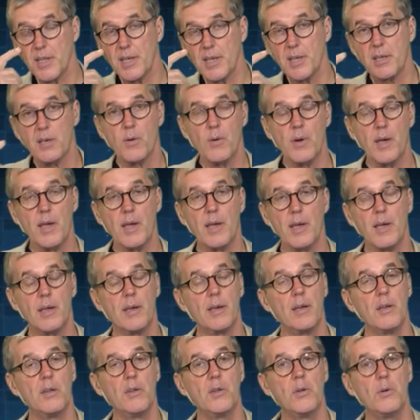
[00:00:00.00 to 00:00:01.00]
then go
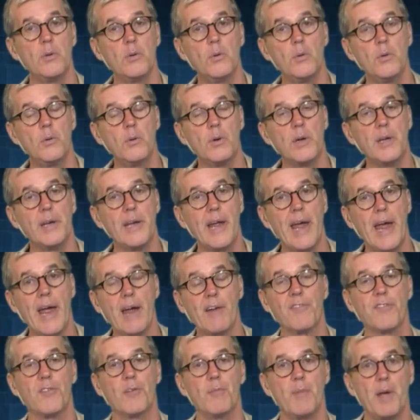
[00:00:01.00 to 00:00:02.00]
ahead and do an
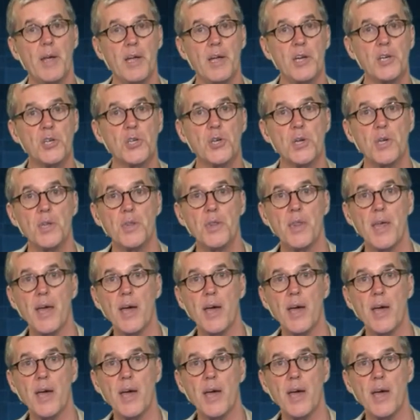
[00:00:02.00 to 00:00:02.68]
affirmation